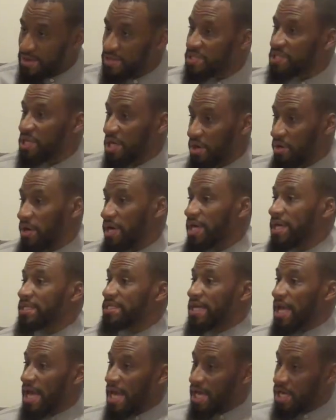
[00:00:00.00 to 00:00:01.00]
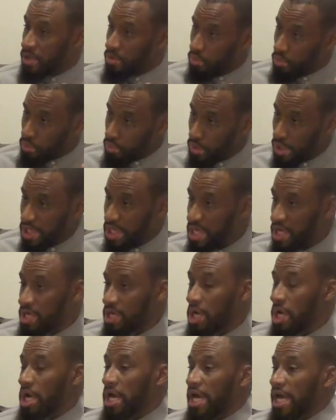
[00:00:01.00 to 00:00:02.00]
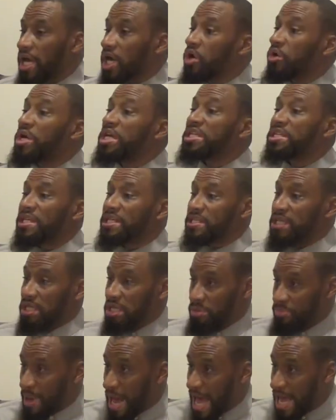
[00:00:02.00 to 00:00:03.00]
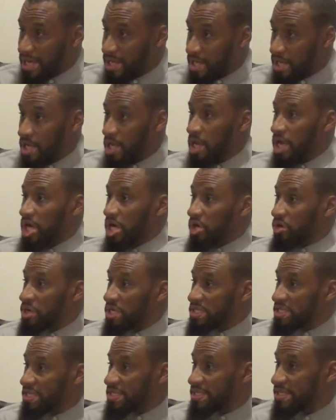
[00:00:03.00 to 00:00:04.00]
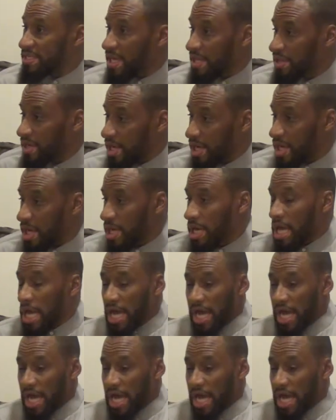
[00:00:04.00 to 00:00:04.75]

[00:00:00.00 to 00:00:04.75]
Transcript: serious and really increases his ibadah, increases sadaqah,